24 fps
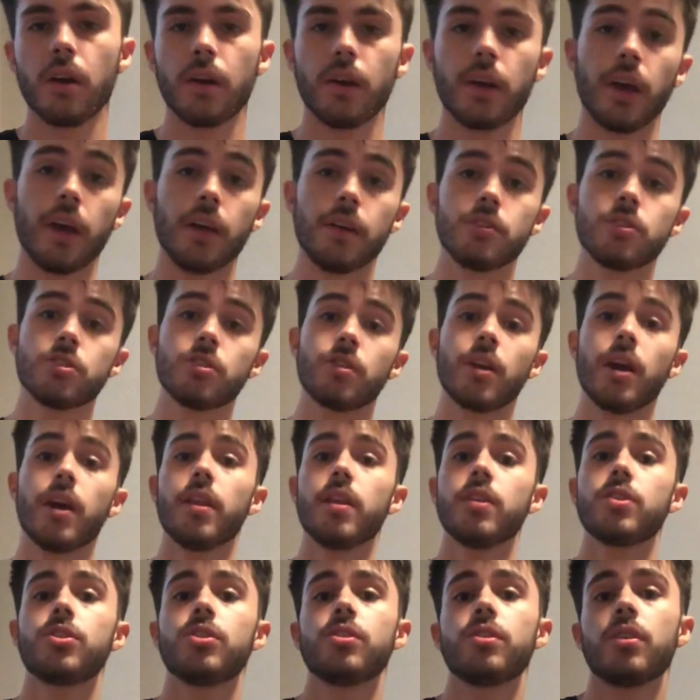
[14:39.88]
Okay, so now
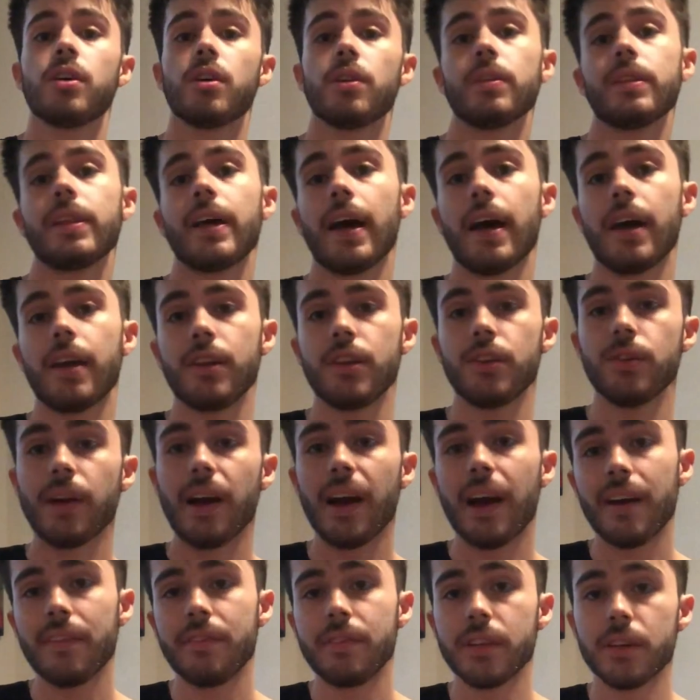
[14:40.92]
that you know that, you
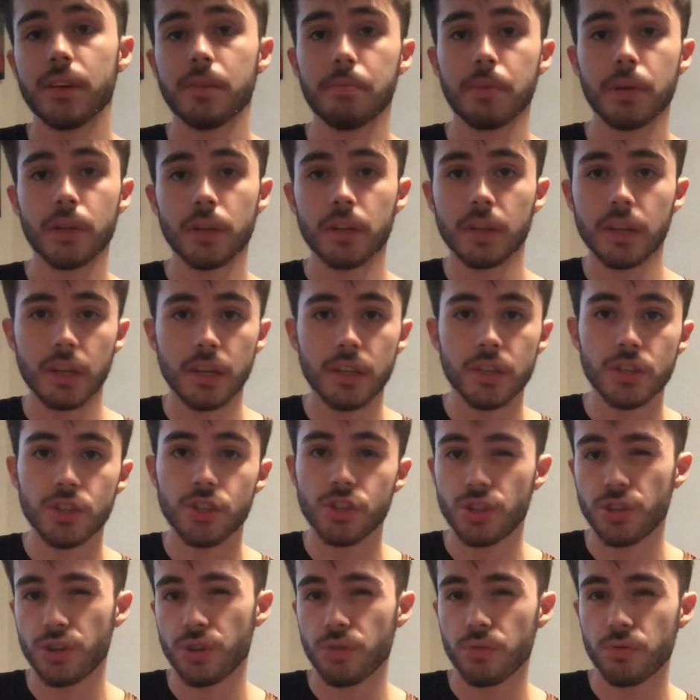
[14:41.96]
have the ability to
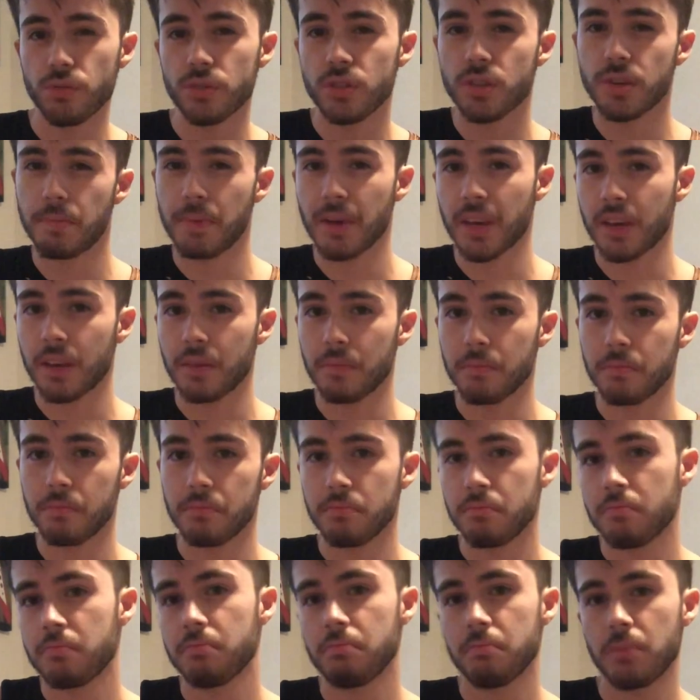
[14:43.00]
choose to pick and
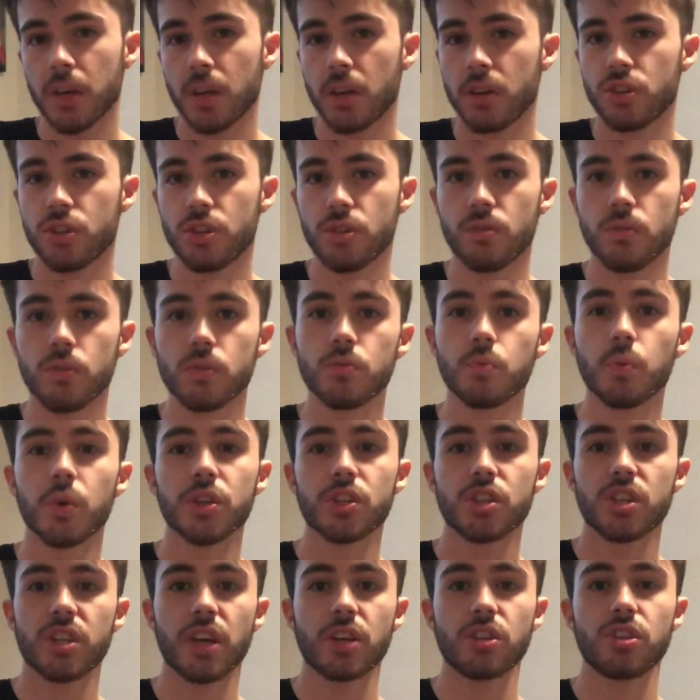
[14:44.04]
choose
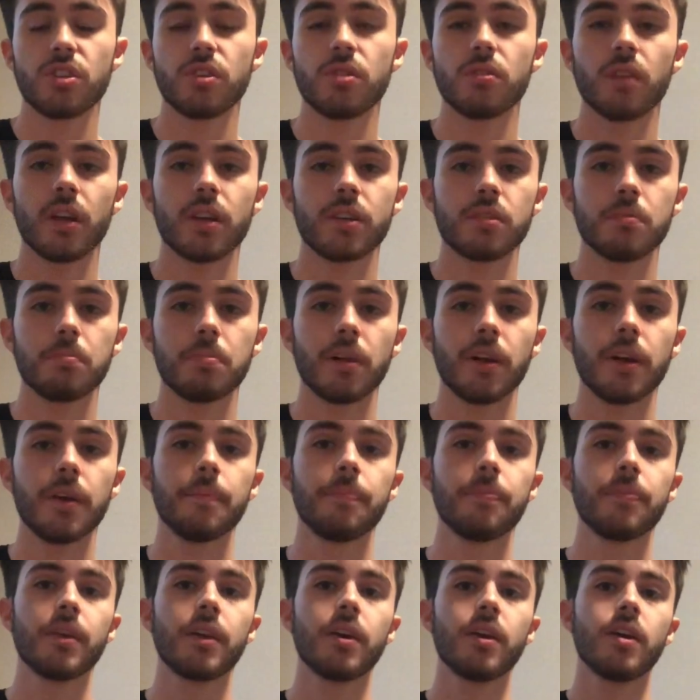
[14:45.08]
which section you like to play.
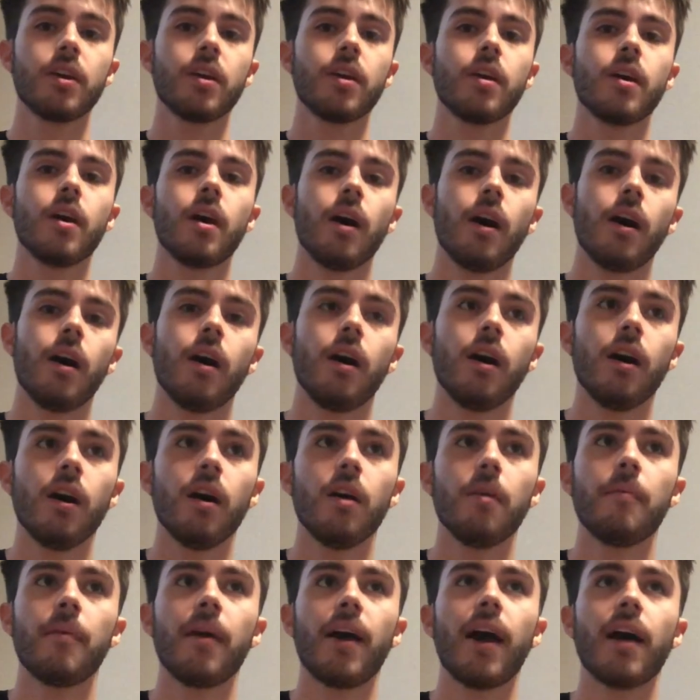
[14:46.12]

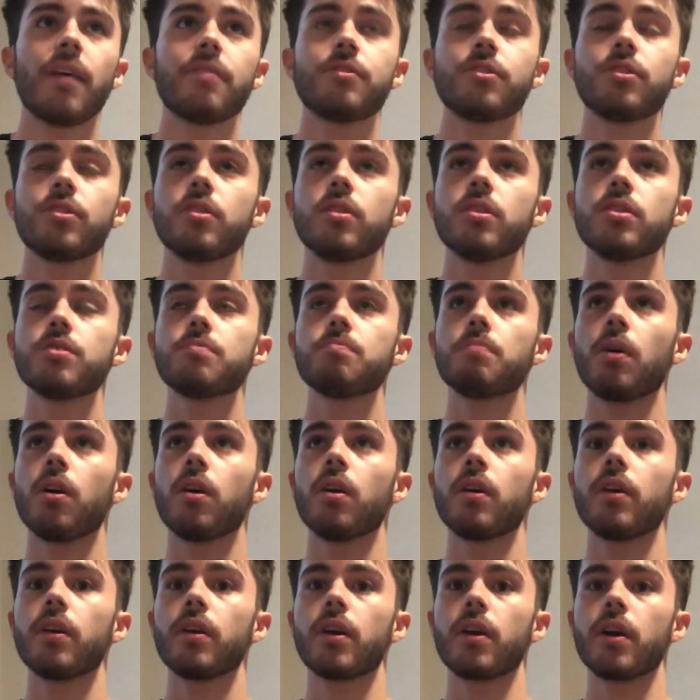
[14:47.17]
After this
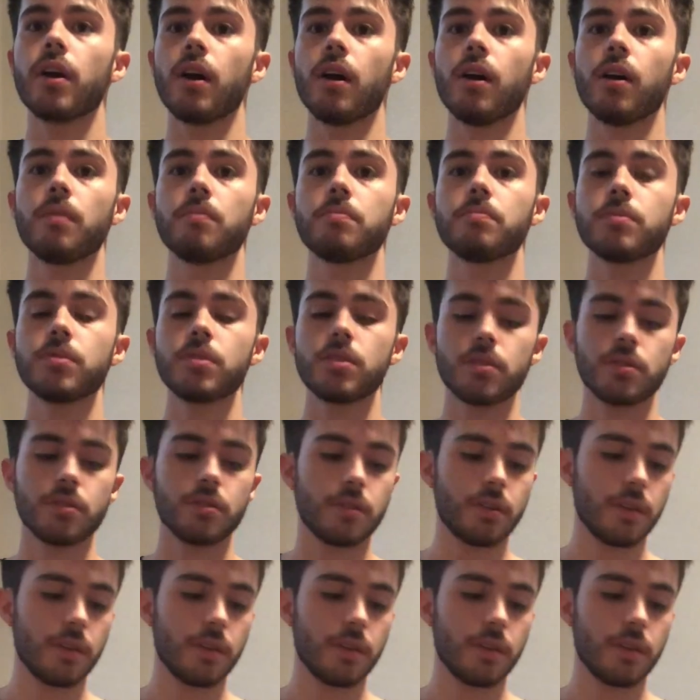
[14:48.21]
part comes